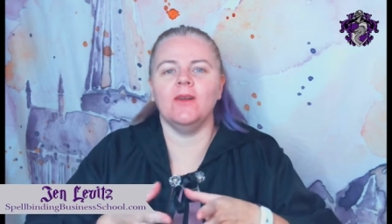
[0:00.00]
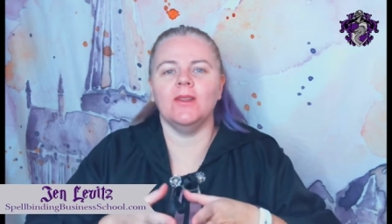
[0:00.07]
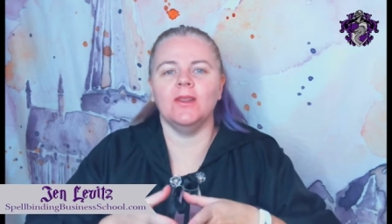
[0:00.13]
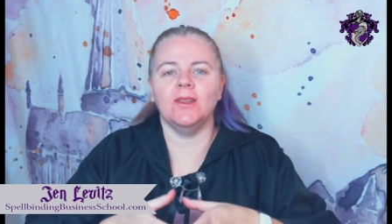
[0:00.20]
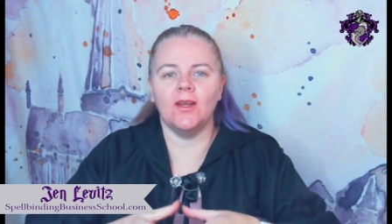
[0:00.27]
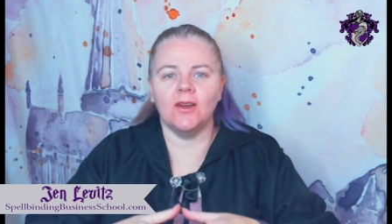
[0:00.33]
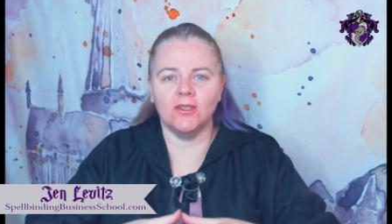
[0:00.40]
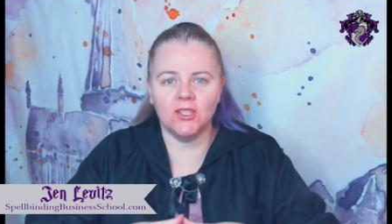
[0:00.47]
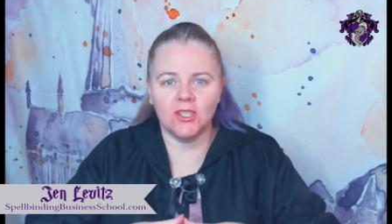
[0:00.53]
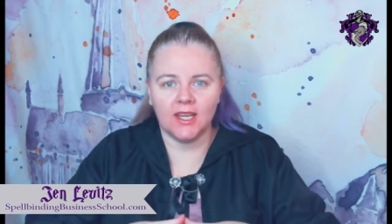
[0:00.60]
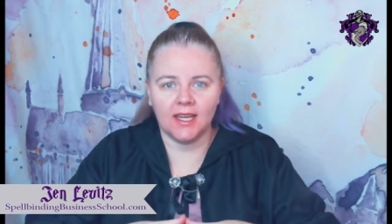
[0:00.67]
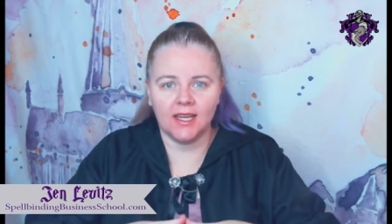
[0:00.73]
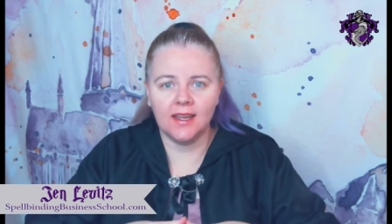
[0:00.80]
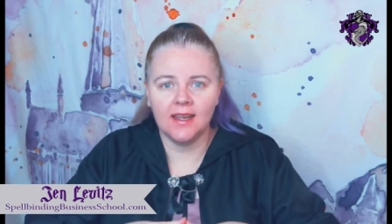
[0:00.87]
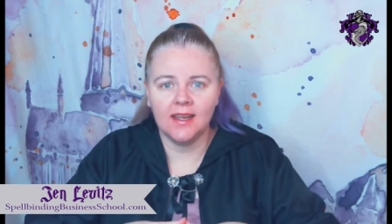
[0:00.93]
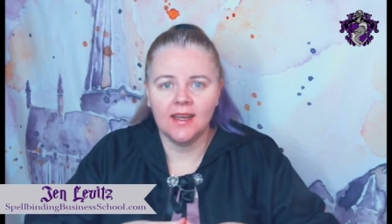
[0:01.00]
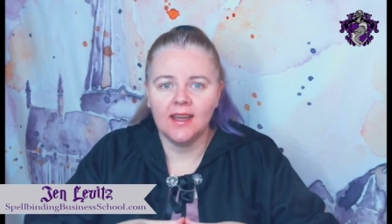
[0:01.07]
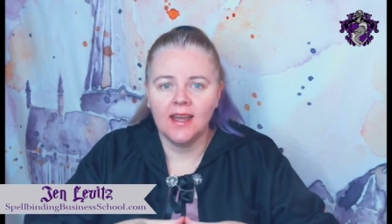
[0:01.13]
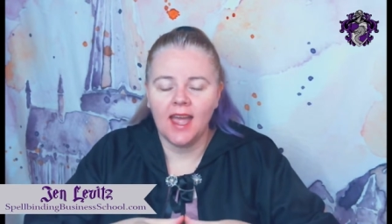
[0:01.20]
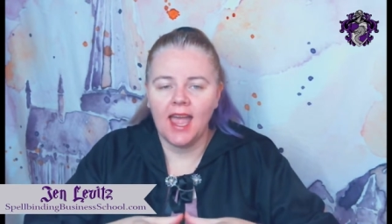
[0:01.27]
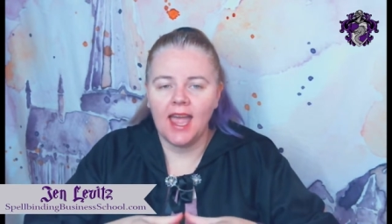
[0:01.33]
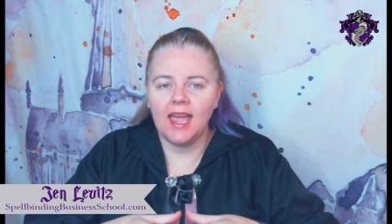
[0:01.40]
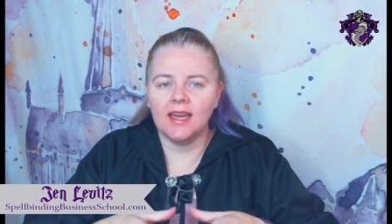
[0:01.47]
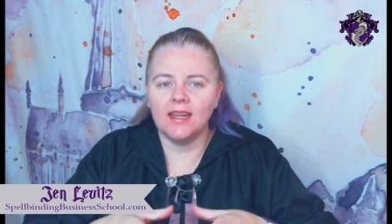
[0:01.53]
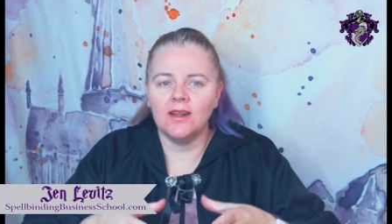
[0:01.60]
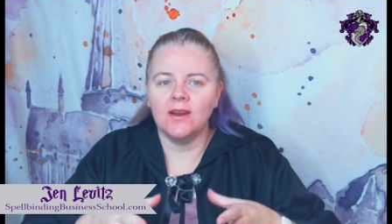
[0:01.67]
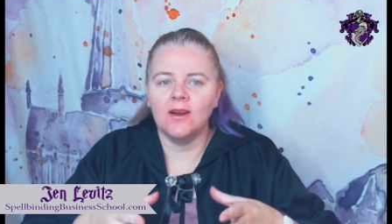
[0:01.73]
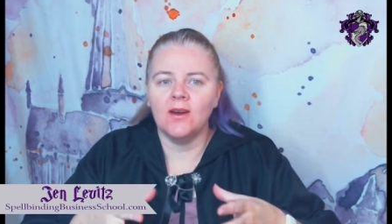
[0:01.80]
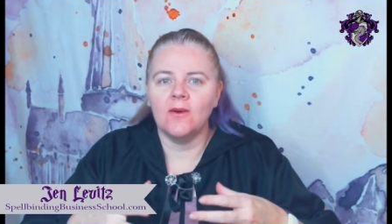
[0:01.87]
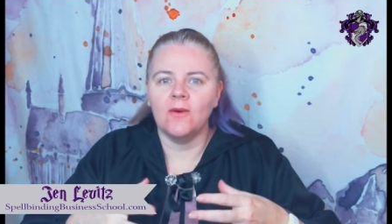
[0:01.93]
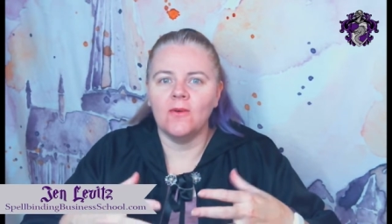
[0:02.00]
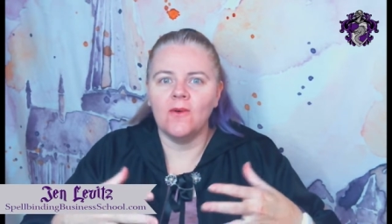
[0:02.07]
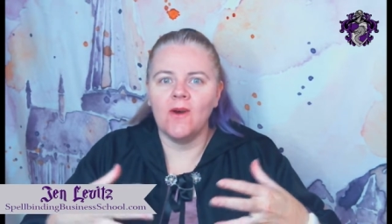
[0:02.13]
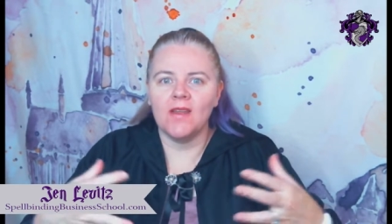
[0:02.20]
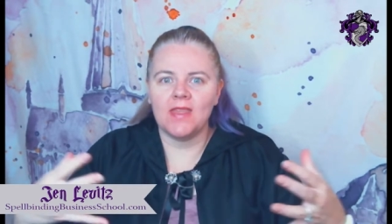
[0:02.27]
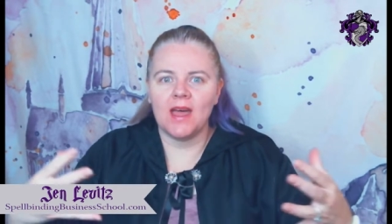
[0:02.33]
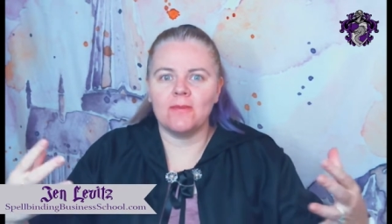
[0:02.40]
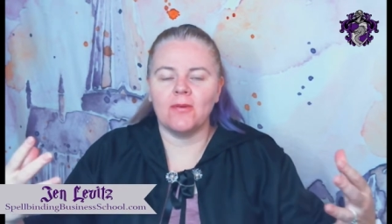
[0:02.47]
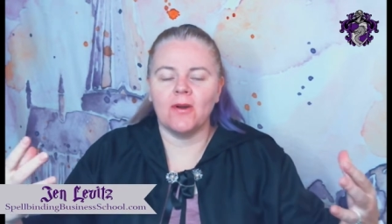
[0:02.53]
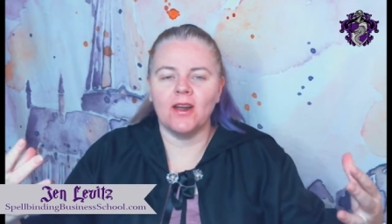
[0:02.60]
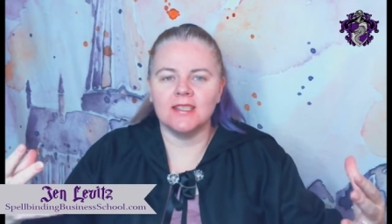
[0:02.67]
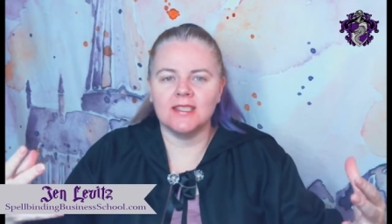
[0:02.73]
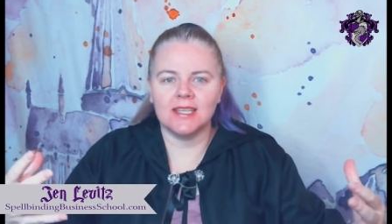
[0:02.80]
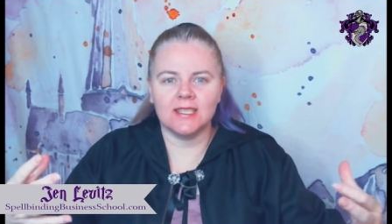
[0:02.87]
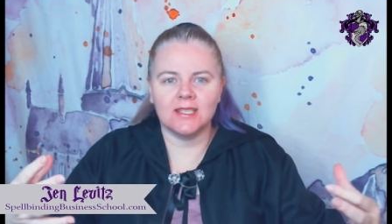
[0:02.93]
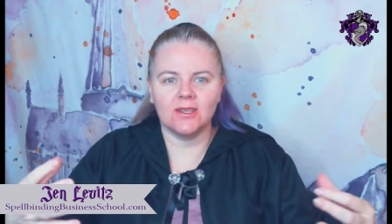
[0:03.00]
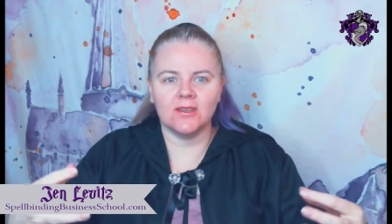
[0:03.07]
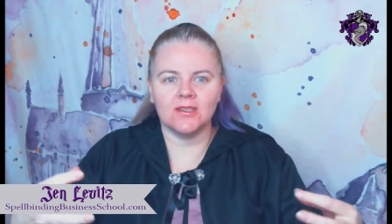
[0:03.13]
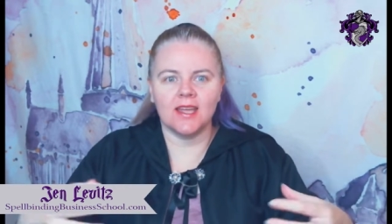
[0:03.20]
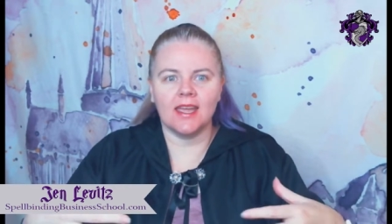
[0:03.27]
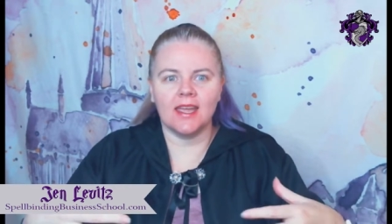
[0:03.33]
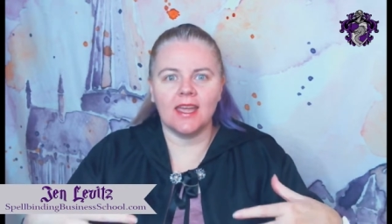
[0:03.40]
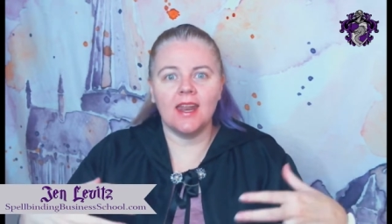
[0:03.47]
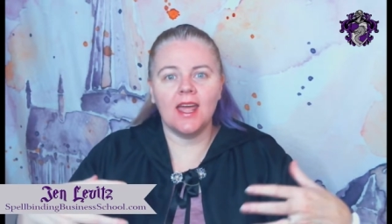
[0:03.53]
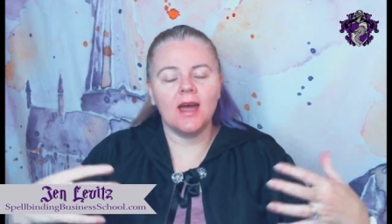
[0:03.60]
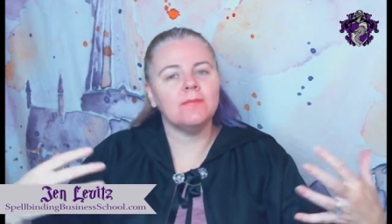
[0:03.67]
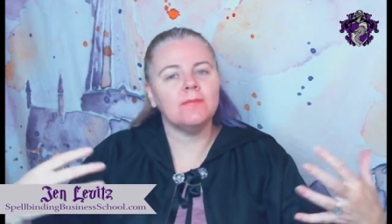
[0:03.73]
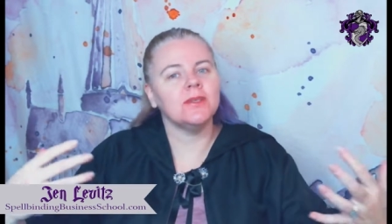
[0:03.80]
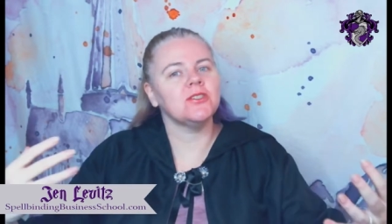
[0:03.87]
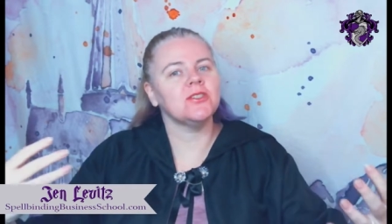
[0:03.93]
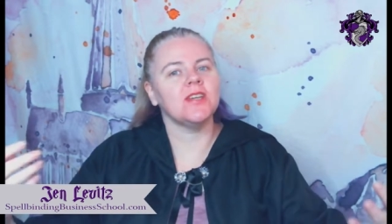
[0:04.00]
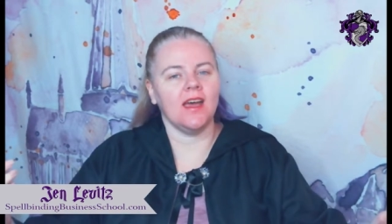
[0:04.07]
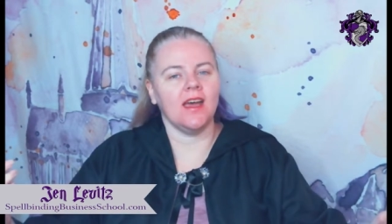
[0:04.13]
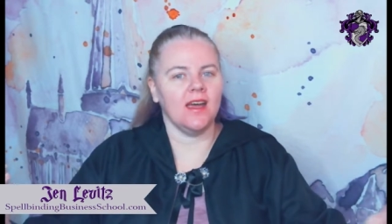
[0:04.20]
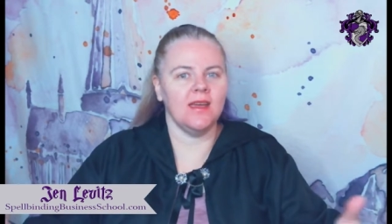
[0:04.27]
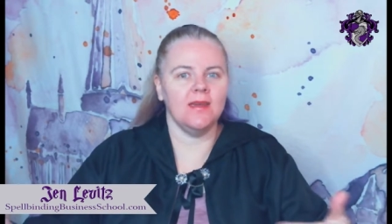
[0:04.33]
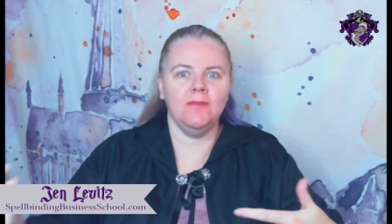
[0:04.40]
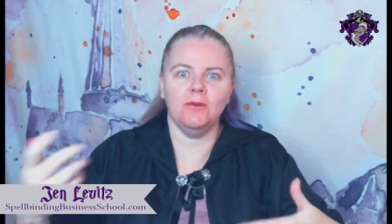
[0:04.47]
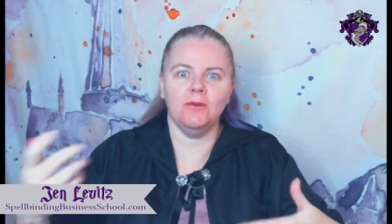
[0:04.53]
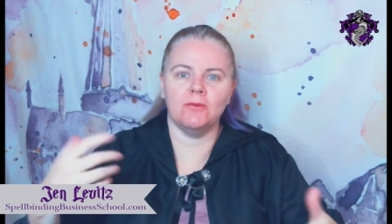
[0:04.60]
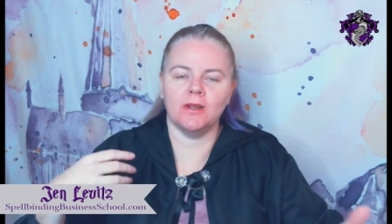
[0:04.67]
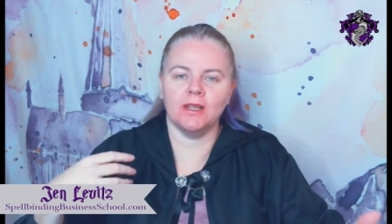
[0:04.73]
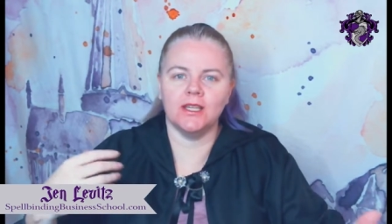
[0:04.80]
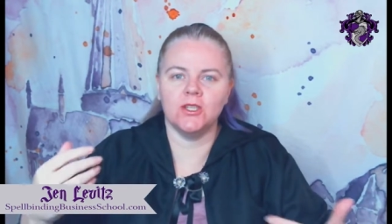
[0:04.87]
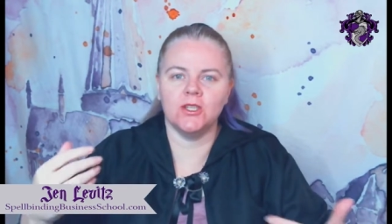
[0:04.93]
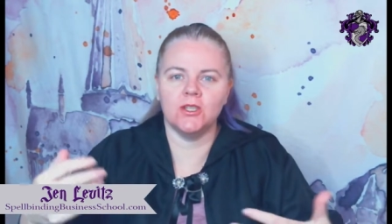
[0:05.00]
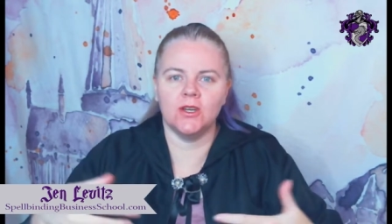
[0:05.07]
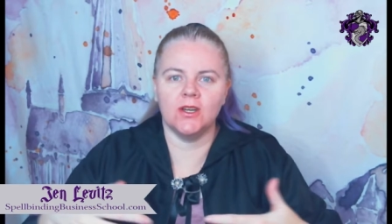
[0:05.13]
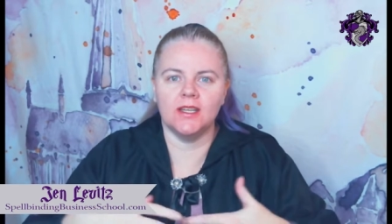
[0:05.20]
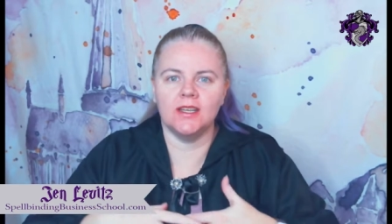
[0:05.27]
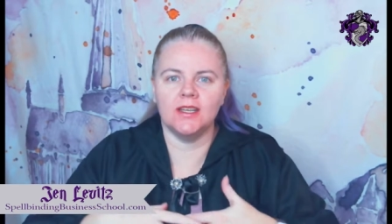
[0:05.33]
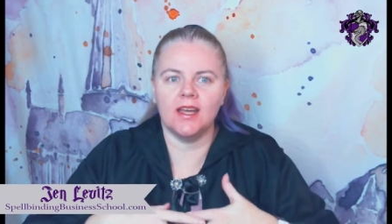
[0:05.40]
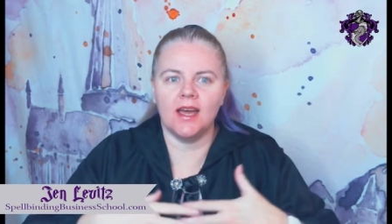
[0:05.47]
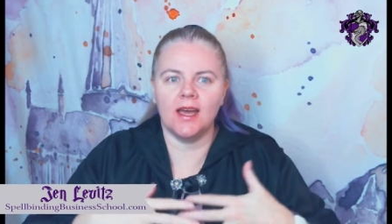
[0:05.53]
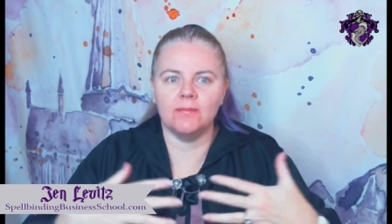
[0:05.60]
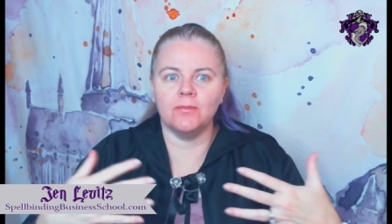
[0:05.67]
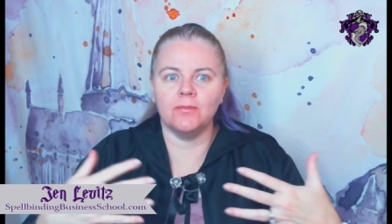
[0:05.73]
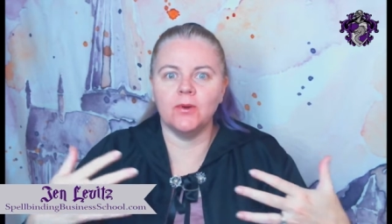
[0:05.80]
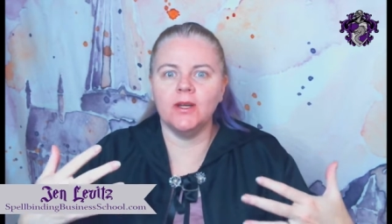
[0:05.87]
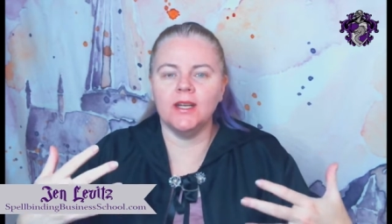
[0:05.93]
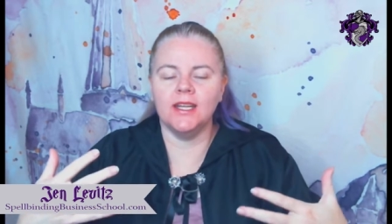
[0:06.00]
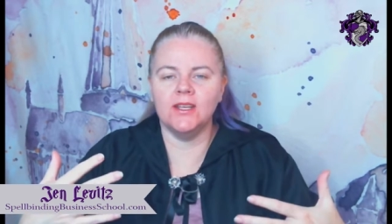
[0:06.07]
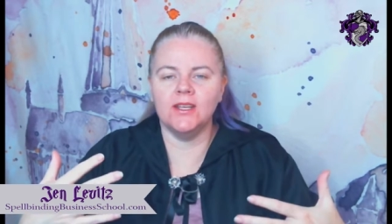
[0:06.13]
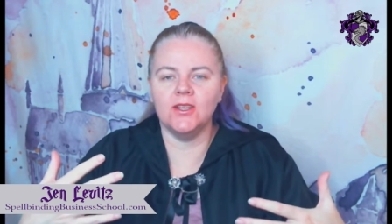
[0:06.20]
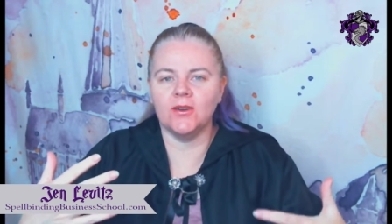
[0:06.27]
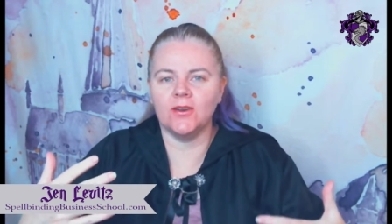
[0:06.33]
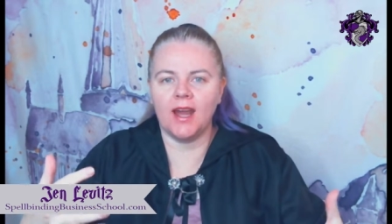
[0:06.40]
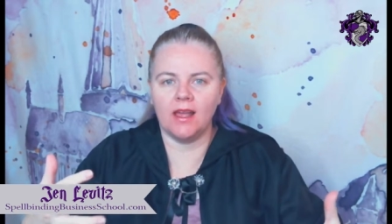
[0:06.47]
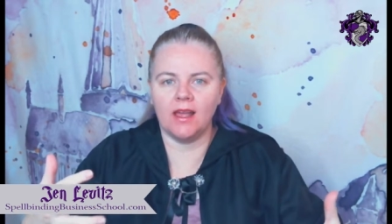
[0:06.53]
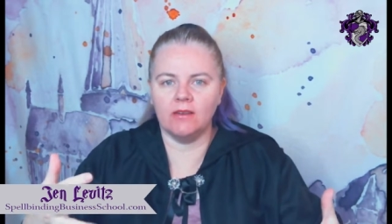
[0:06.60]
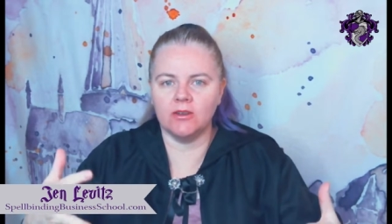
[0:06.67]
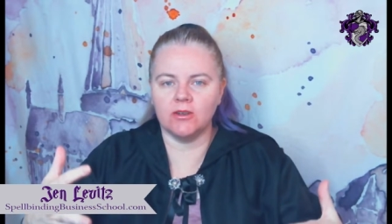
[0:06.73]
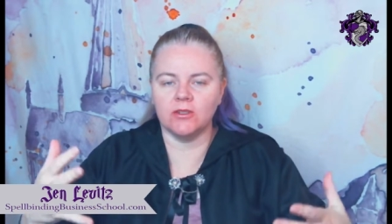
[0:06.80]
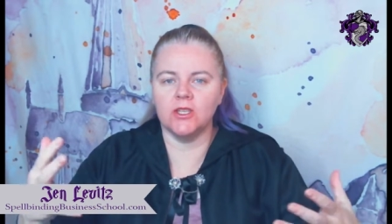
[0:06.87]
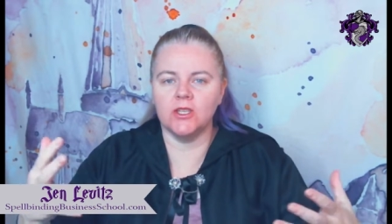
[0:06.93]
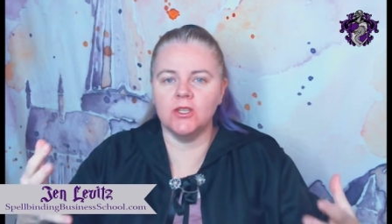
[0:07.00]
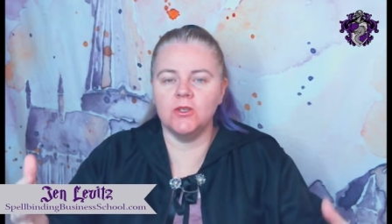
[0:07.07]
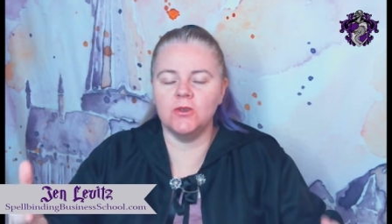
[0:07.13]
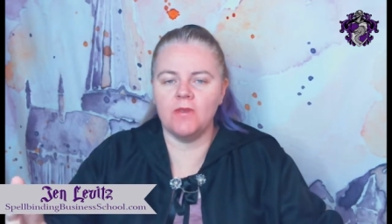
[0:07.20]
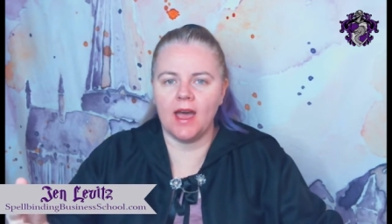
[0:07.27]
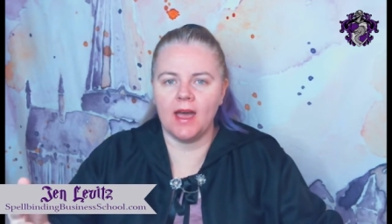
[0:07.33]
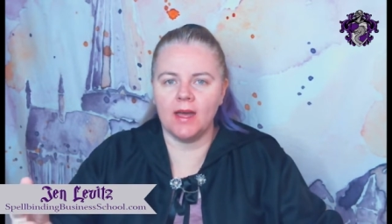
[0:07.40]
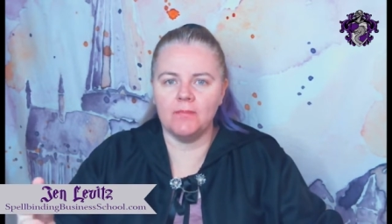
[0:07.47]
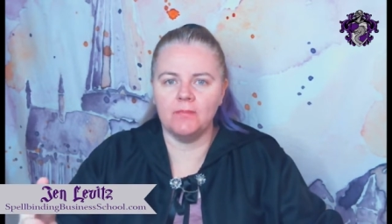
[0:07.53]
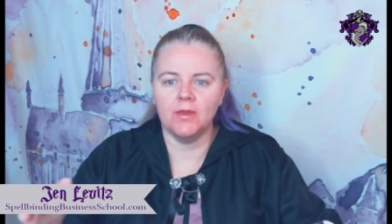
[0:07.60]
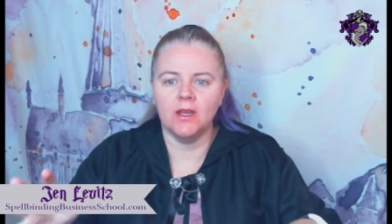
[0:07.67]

launching and what that process looks like and how much time you really should put into your calendar to do that.